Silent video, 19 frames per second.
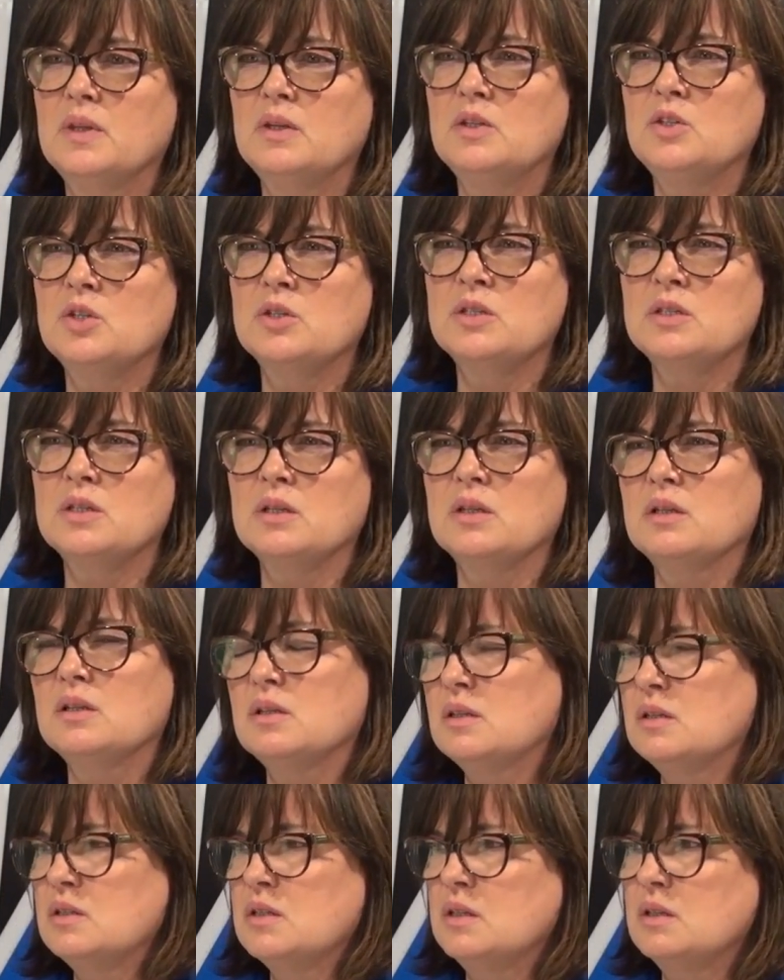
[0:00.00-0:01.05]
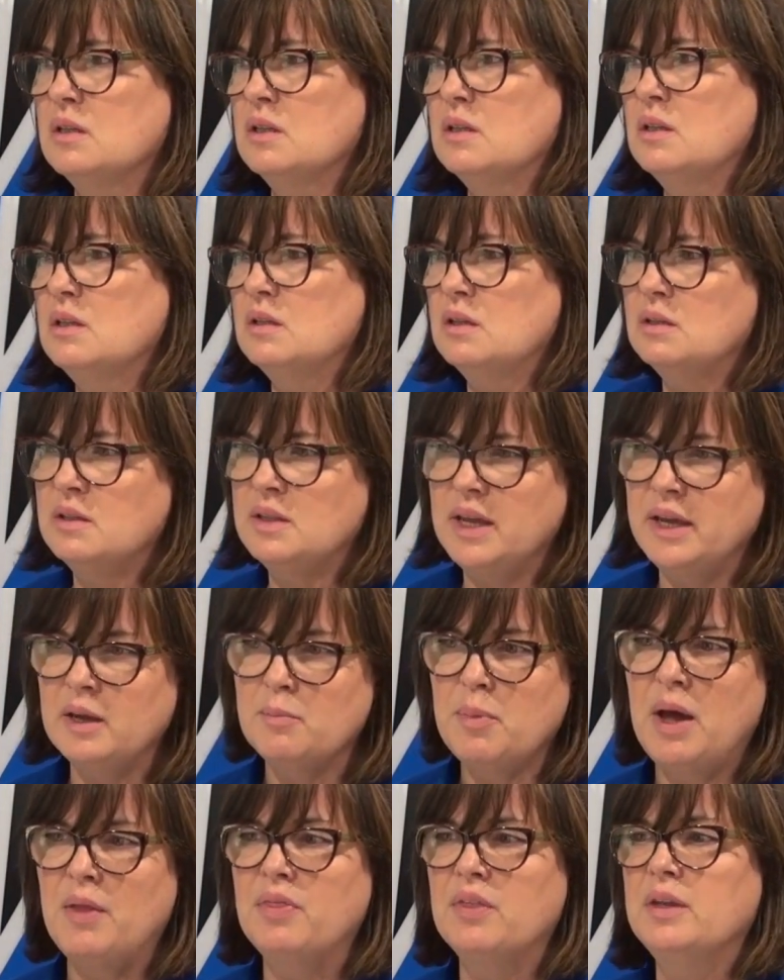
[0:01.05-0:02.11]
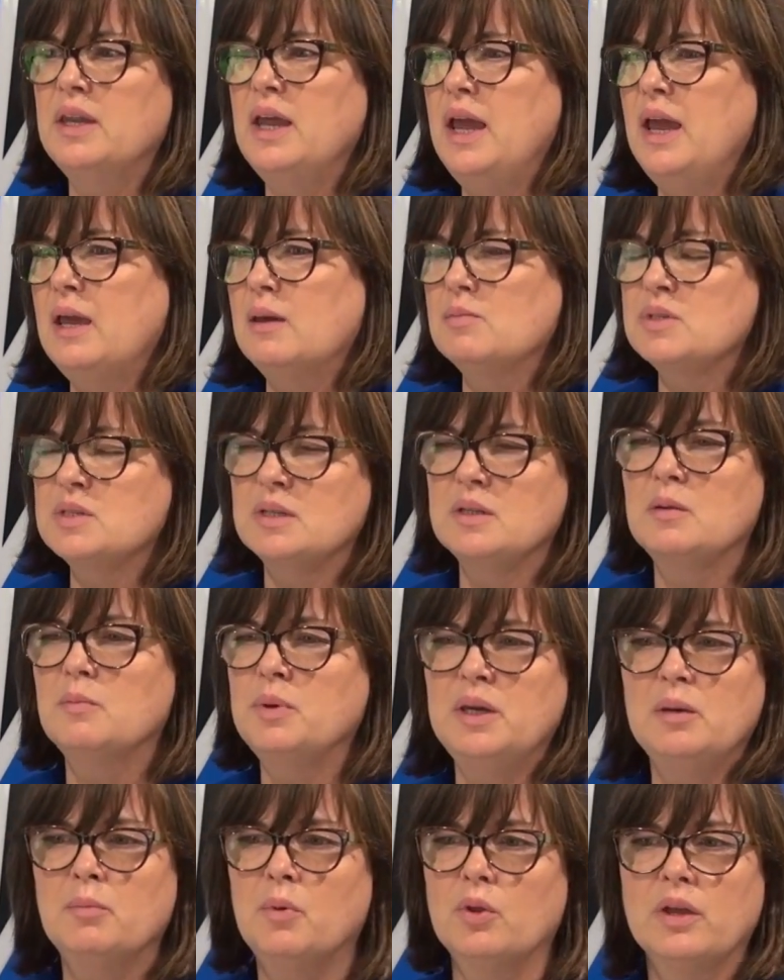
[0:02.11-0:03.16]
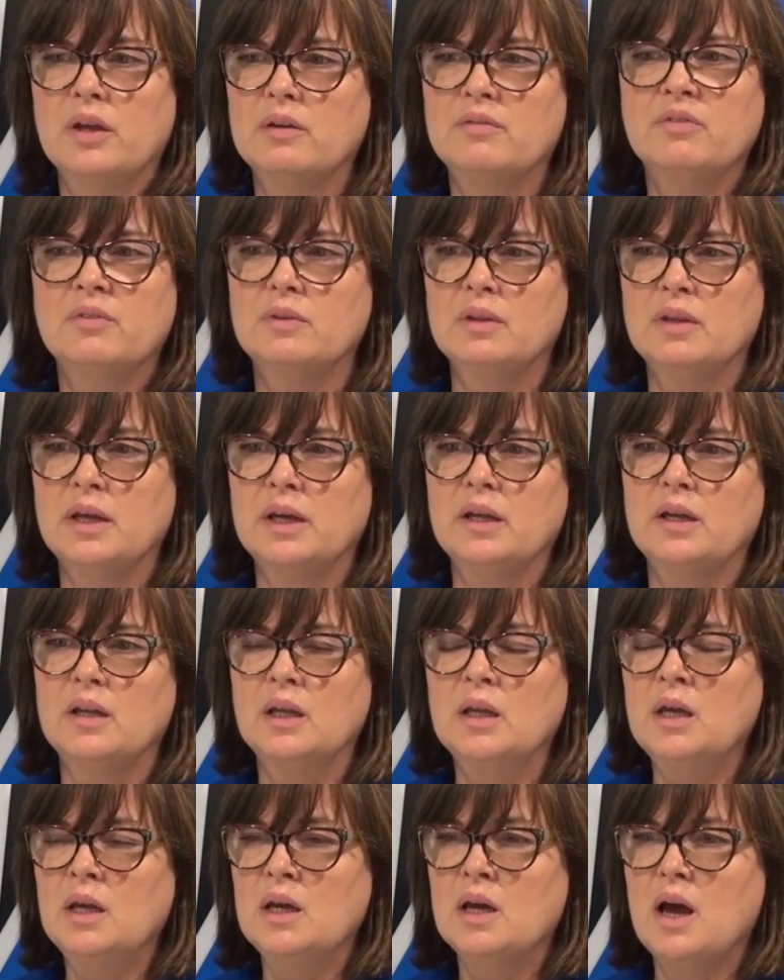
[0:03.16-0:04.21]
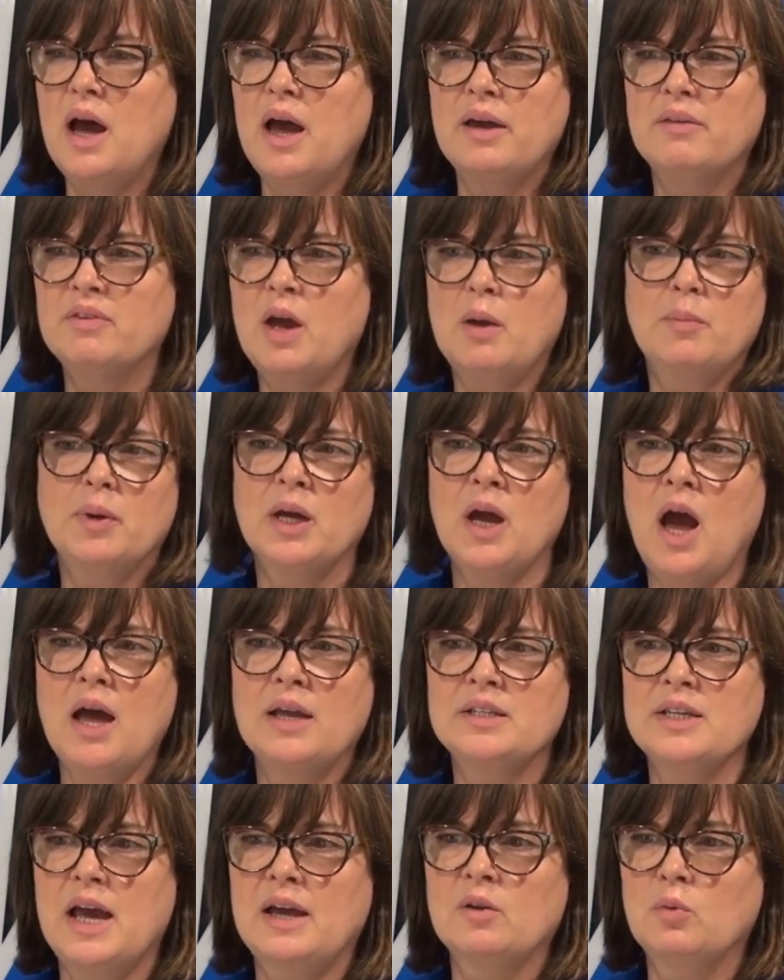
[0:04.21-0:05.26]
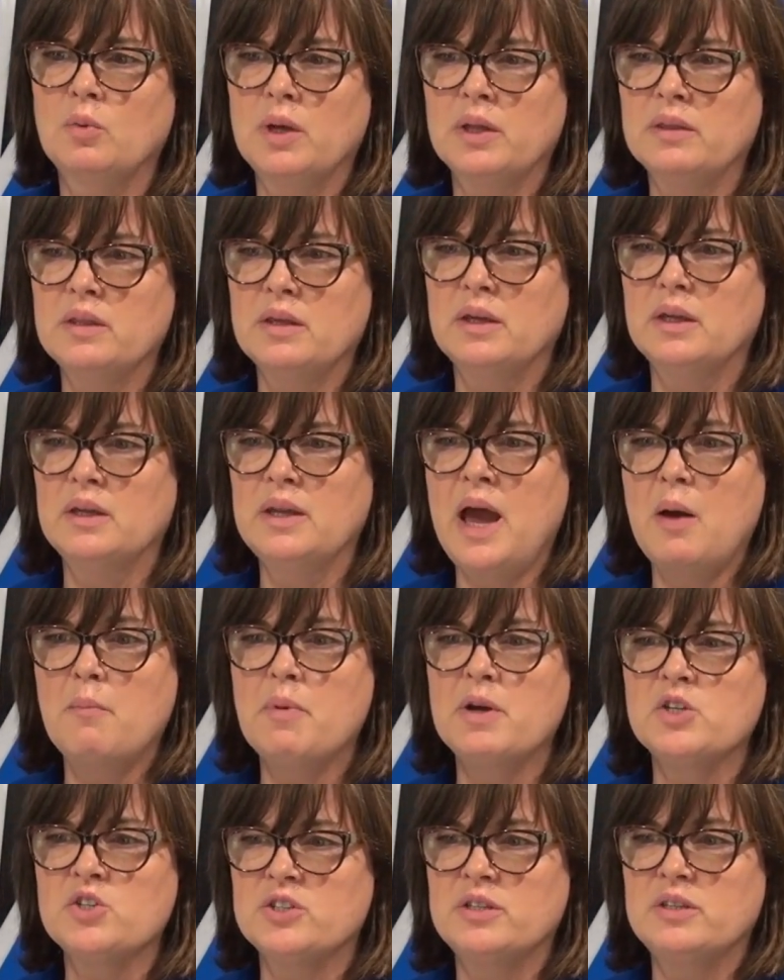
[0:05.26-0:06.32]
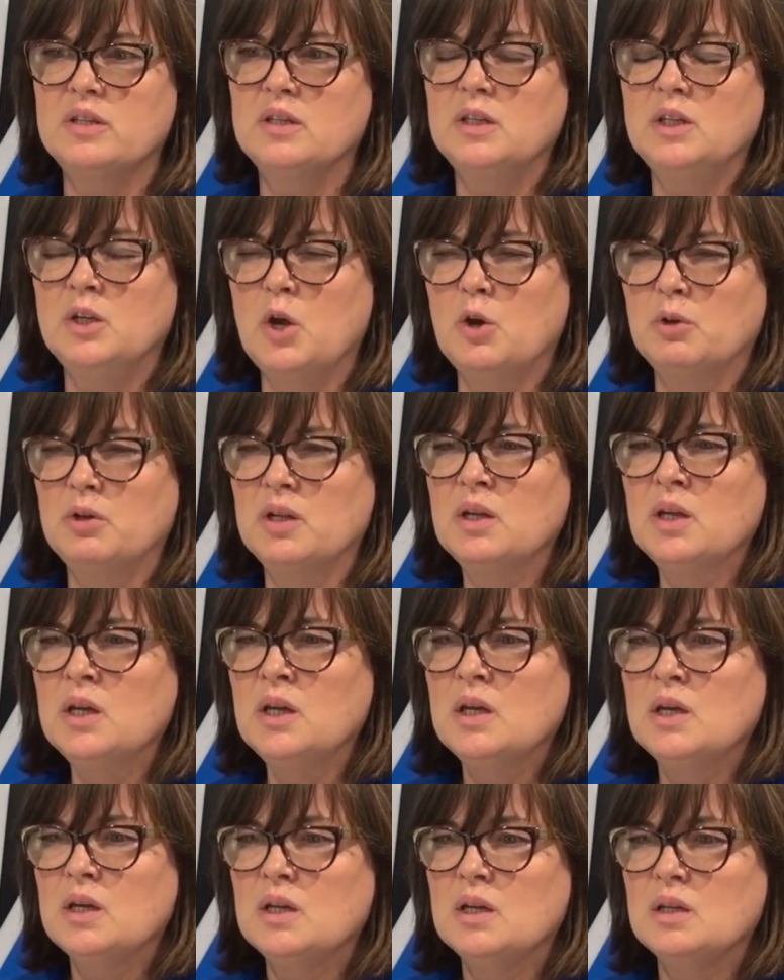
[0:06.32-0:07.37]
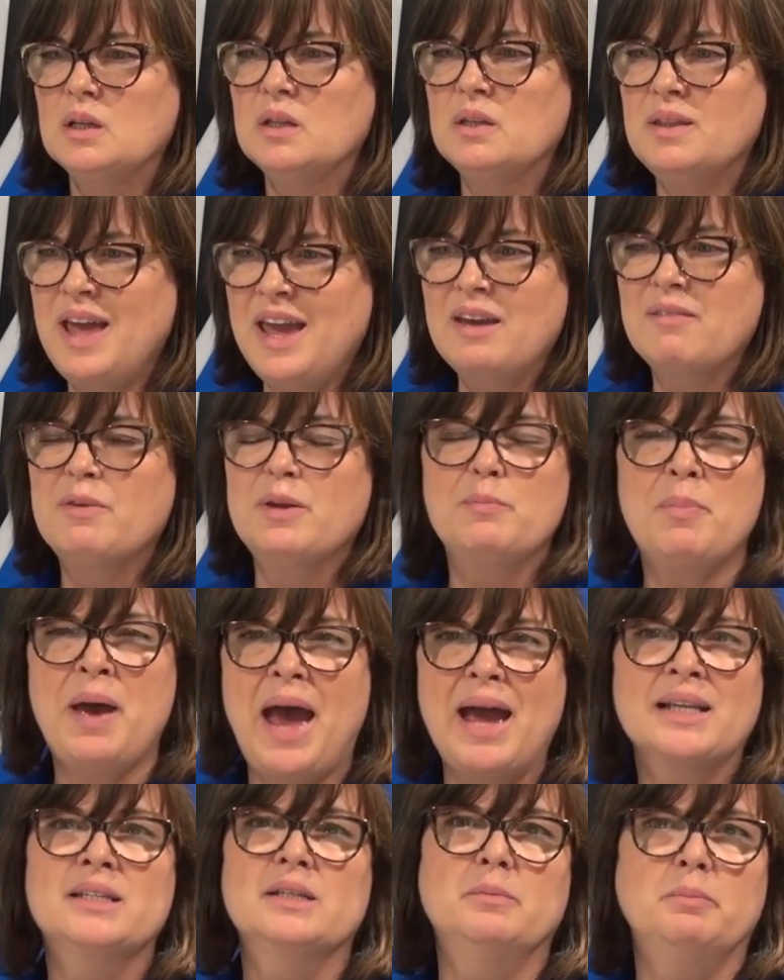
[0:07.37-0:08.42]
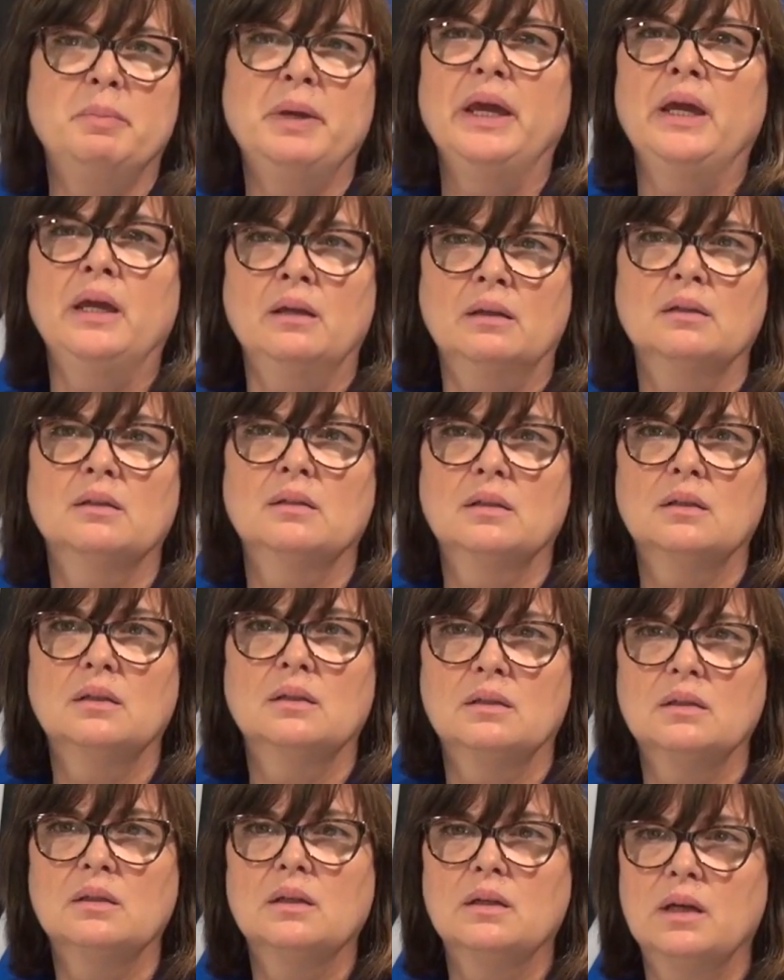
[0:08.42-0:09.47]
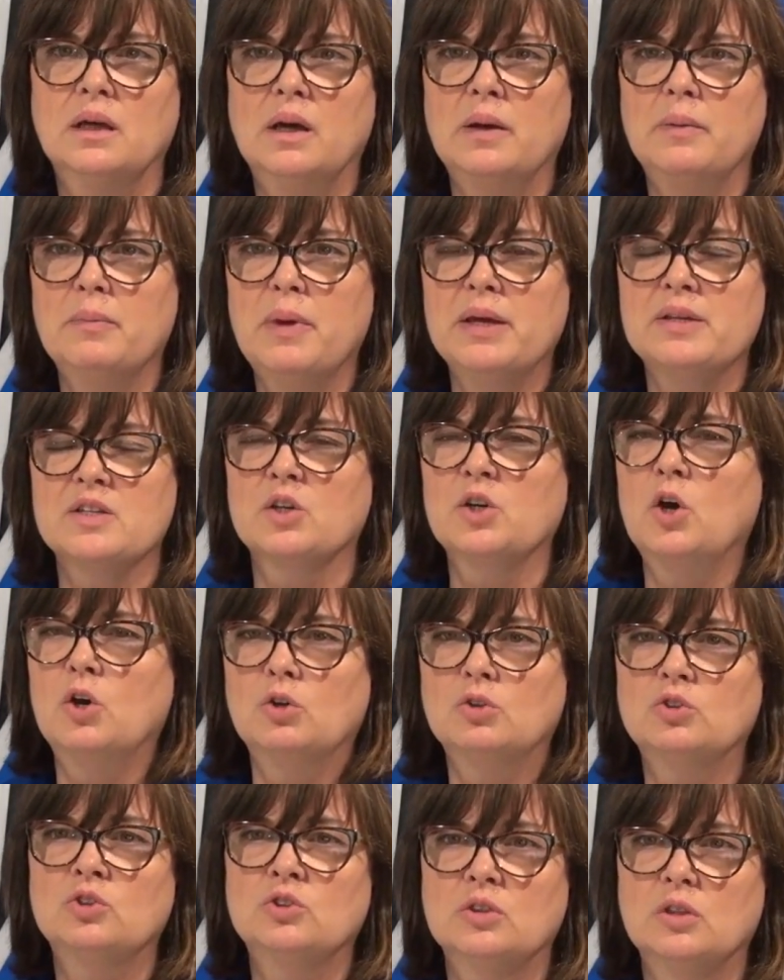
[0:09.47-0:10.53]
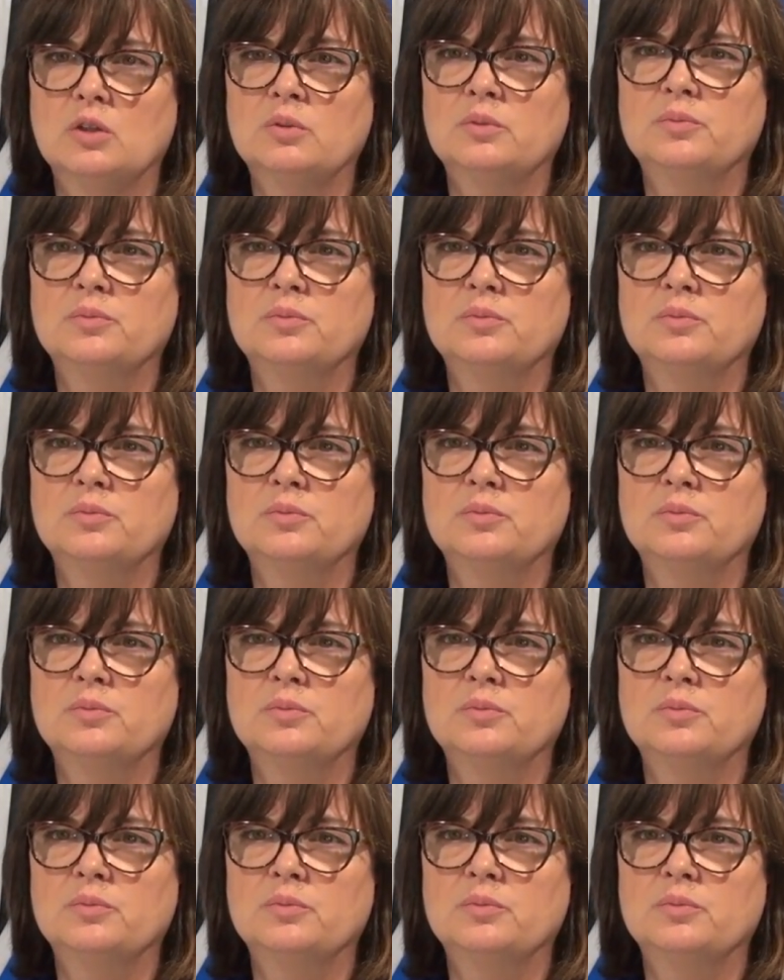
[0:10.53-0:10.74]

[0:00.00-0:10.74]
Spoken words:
just to think about the names and the people that I have come in contact with, and how much they have impacted me as a coach. So.